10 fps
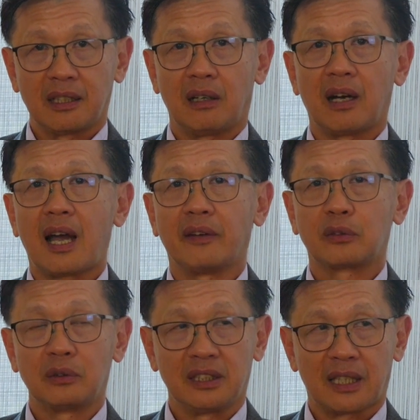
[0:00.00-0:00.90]
not have
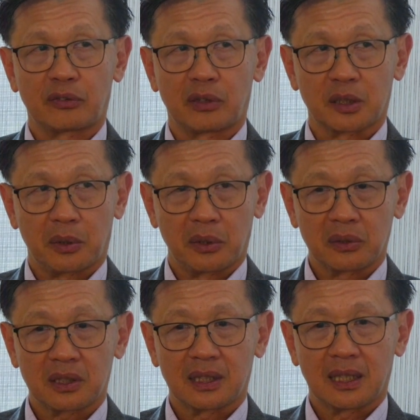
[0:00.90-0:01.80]
good enough
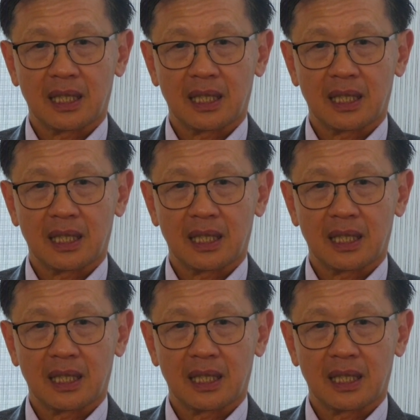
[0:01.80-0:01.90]
response